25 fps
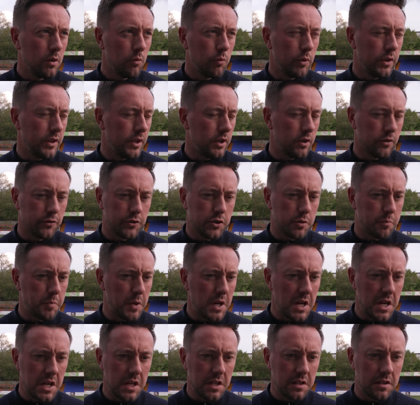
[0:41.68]
with enough
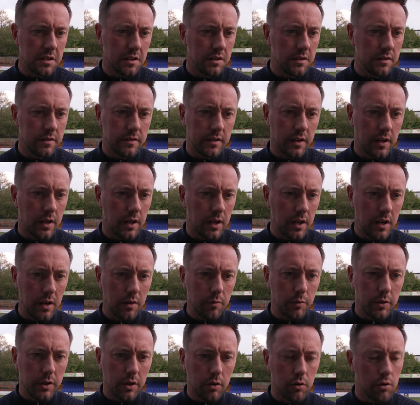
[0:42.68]
speed and uh,
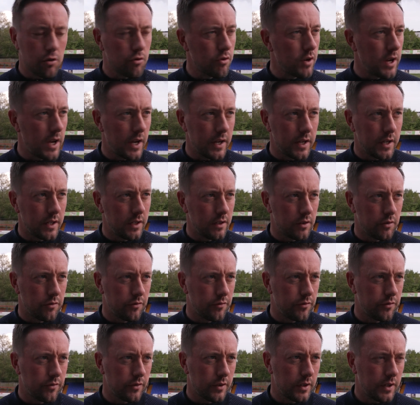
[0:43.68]
we don't create
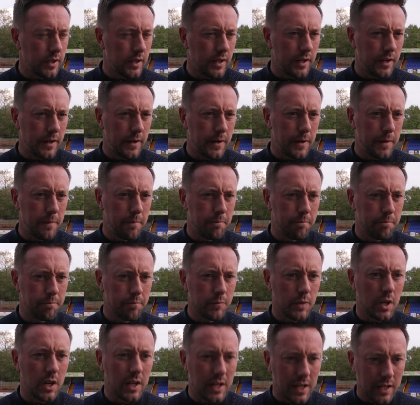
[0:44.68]
enough um,
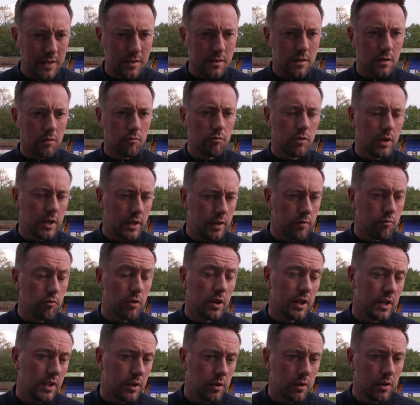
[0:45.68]
against a really,
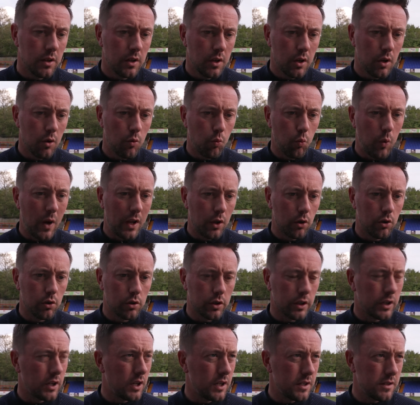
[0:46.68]
really well
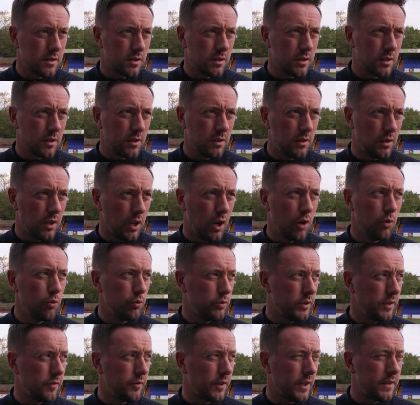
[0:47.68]
organised low
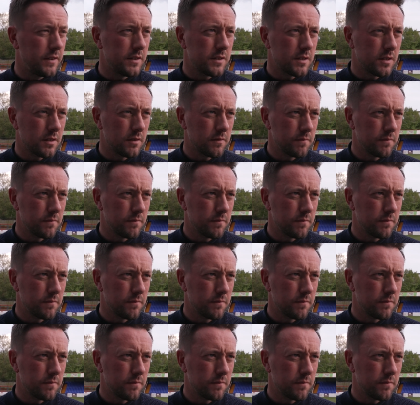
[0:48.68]
defence.